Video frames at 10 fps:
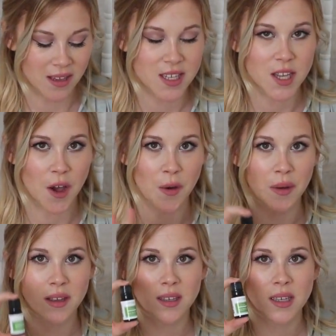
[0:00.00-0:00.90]

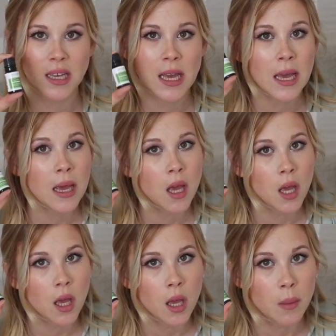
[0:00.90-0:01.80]
So
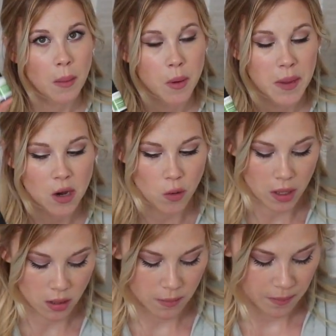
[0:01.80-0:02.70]
peppermint
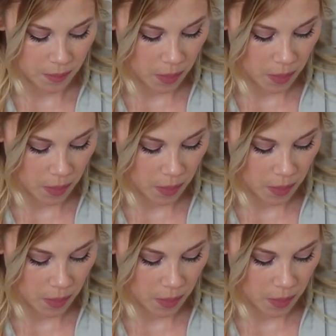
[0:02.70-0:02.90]
oil.